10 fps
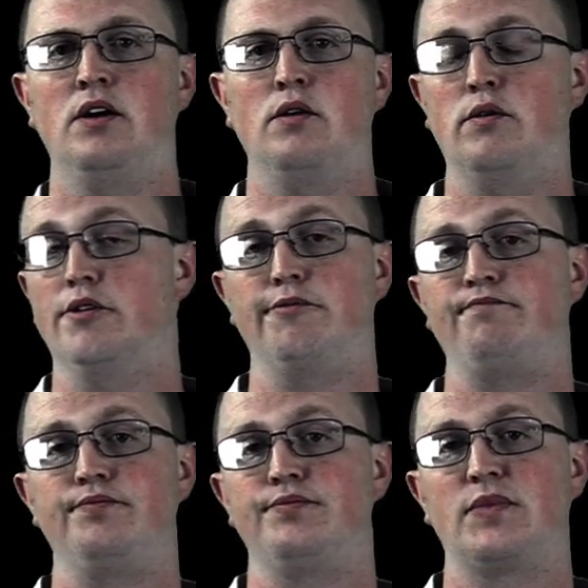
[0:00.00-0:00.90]
or
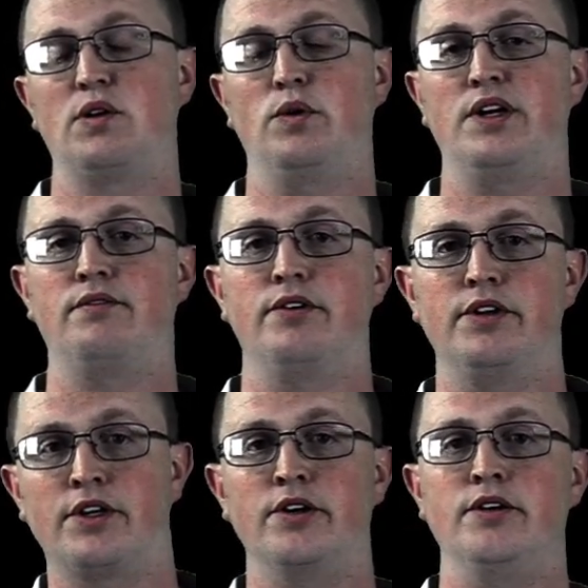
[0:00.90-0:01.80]
whatever the
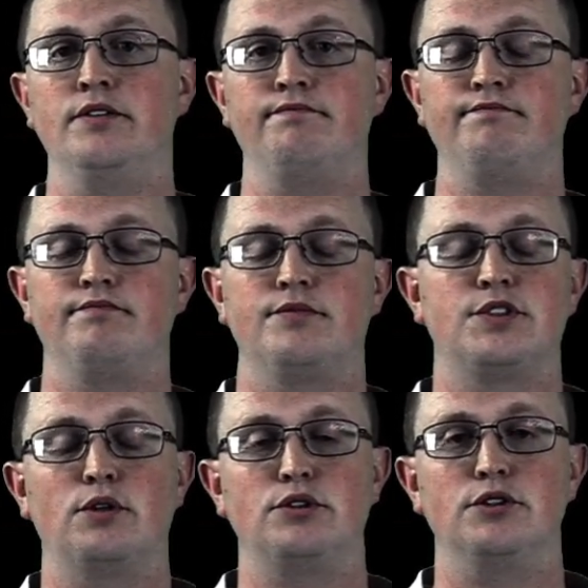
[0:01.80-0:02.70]
current
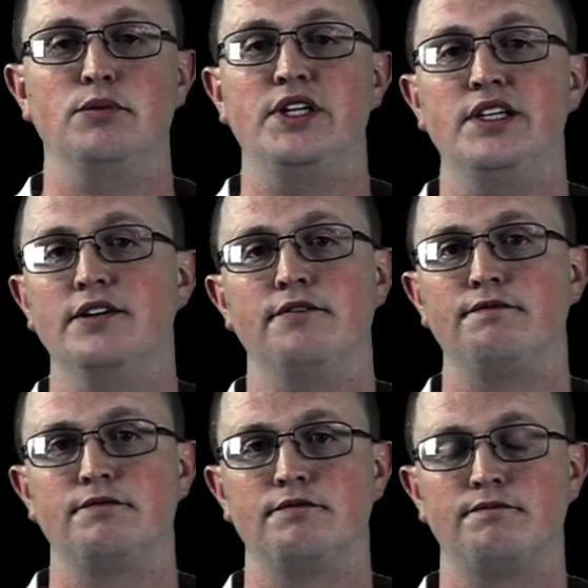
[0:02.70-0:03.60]
social media
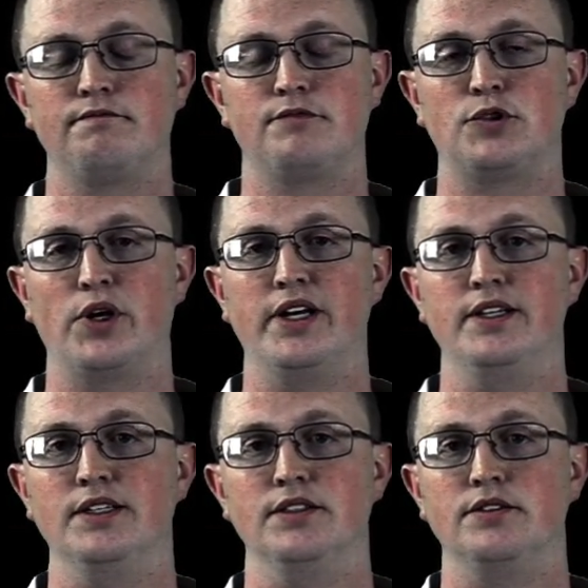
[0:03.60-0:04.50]
trend
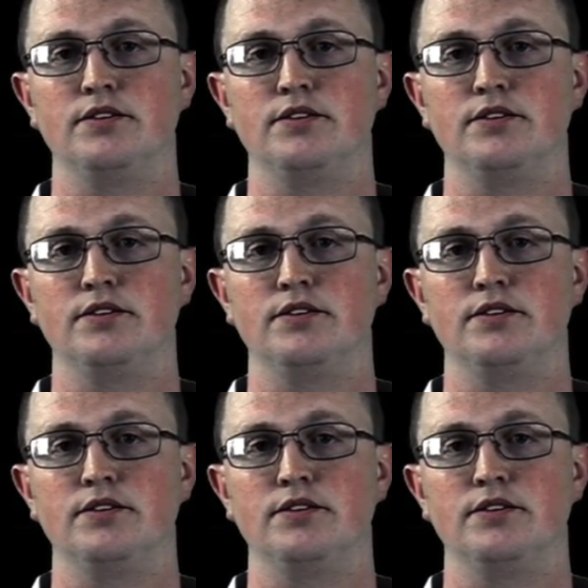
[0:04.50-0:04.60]
is?